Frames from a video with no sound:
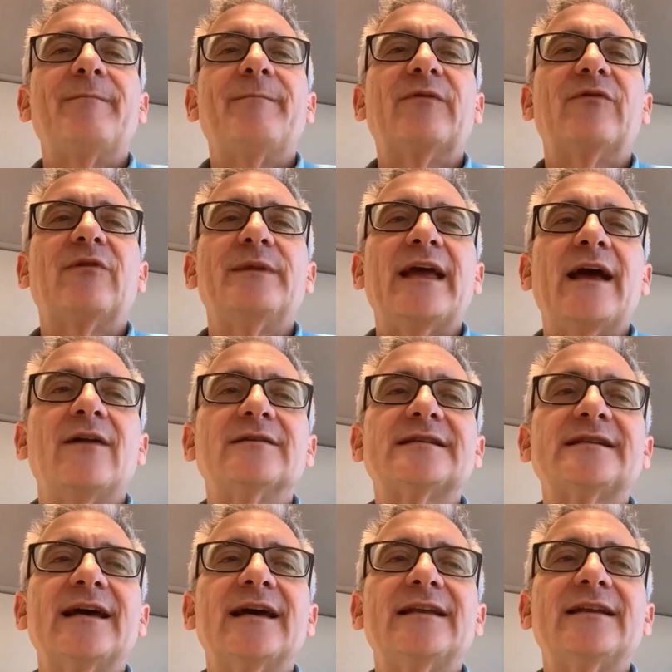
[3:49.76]
From the
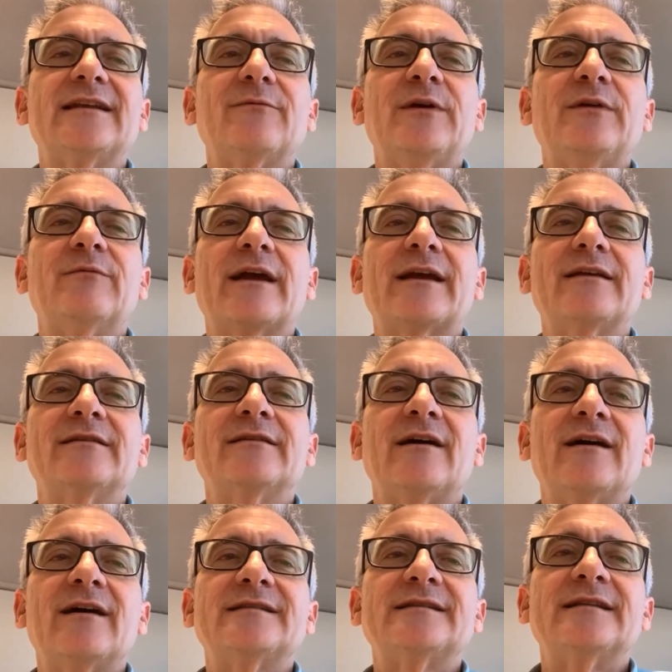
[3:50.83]
outset, we
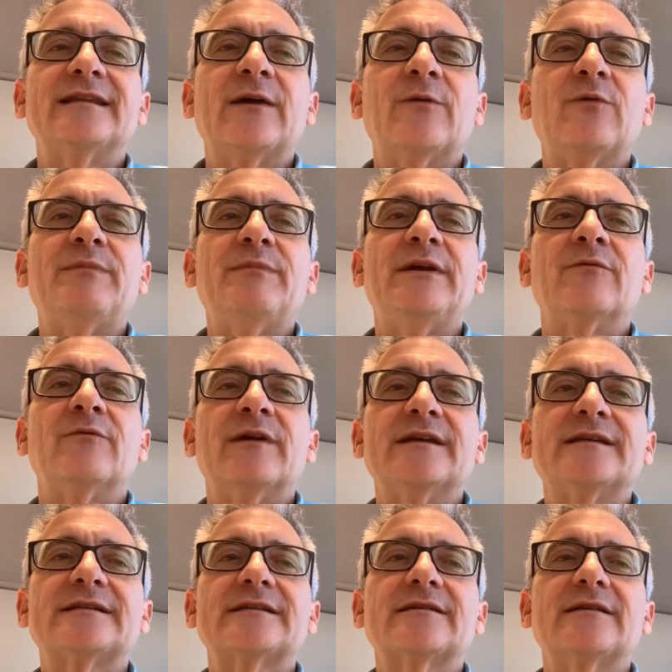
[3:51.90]
recognized that there would be a
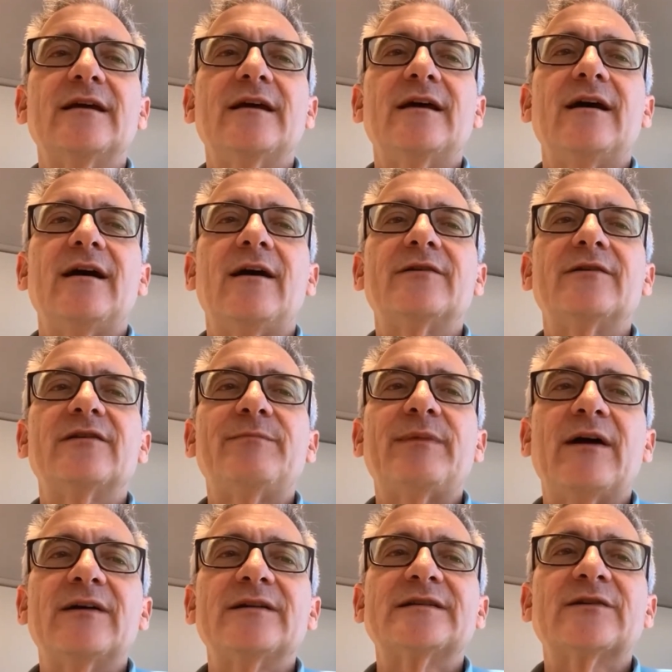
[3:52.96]
risk under the
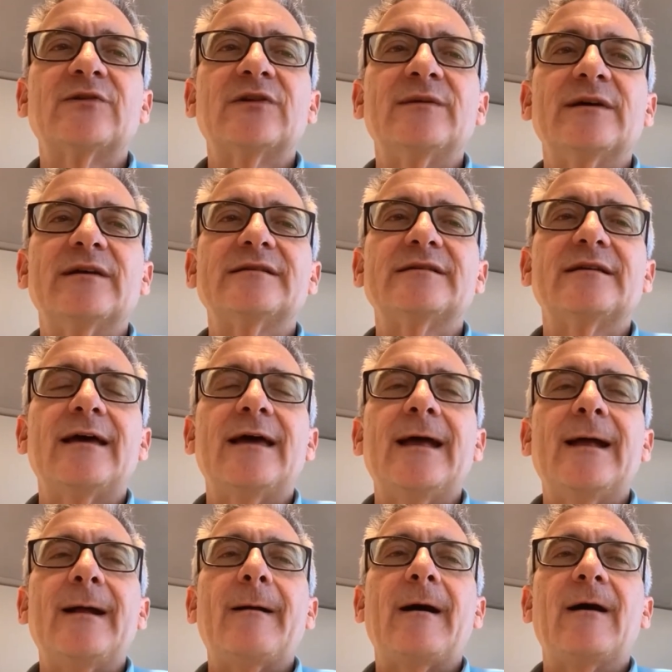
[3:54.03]
Paris Agreement
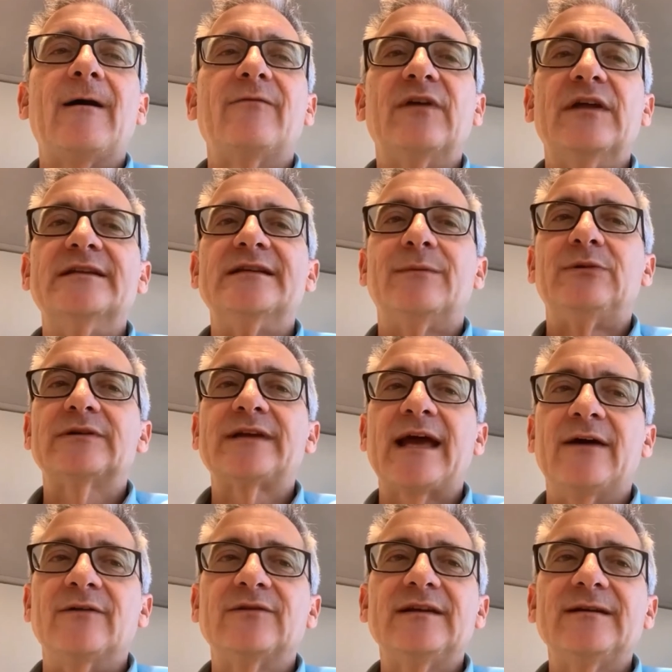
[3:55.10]
of double
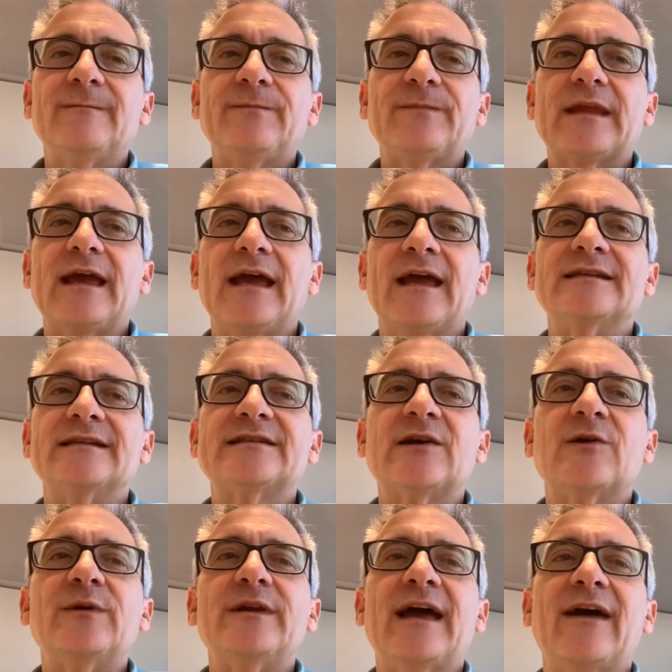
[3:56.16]
counting. And so
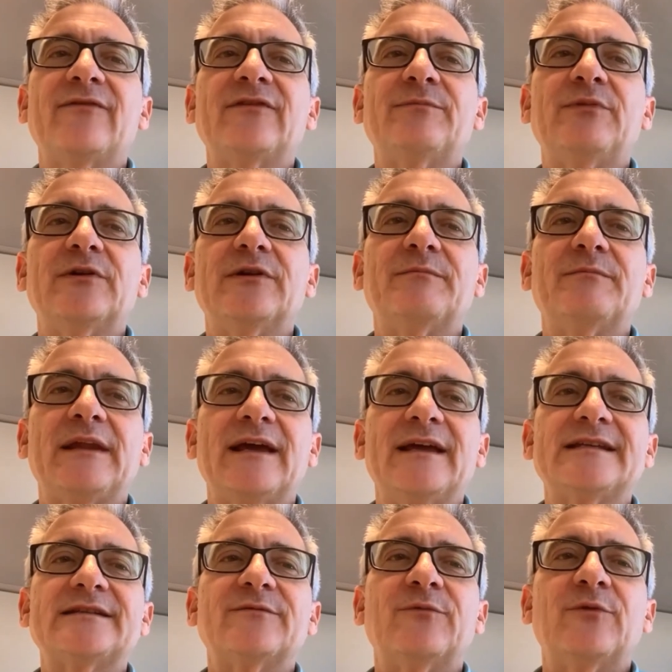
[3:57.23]
we have to put in
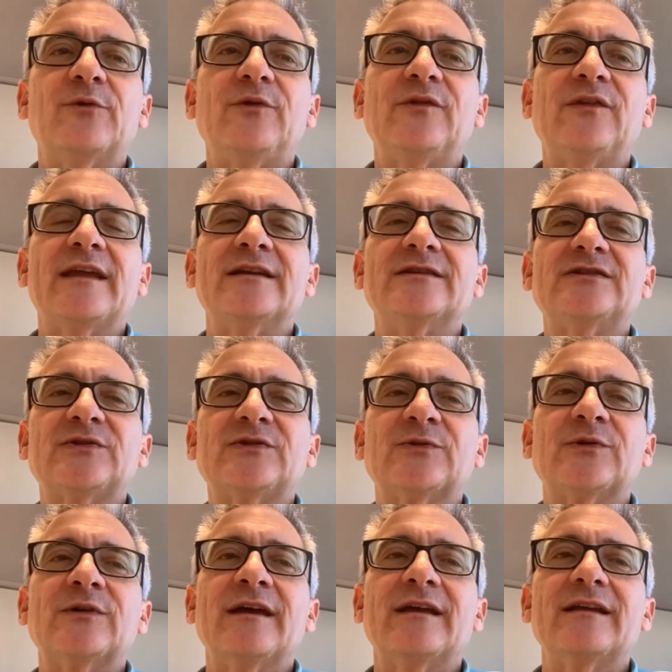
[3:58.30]
place rules that
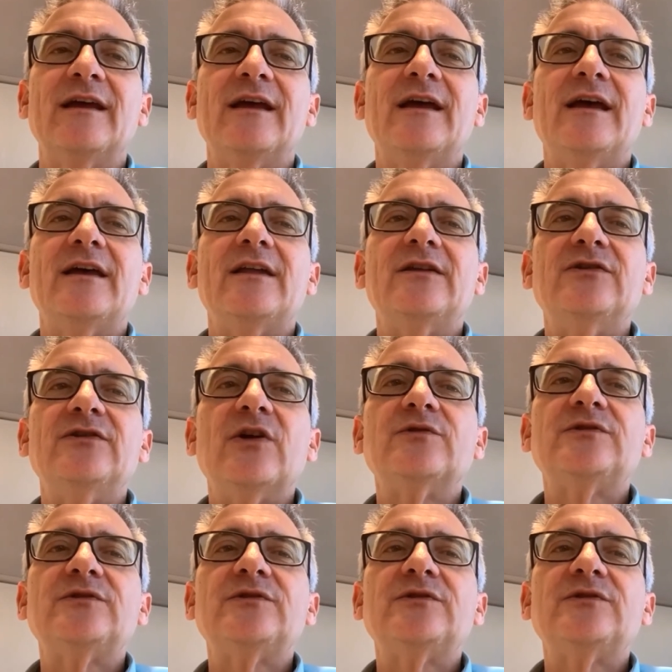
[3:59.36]
ensure that no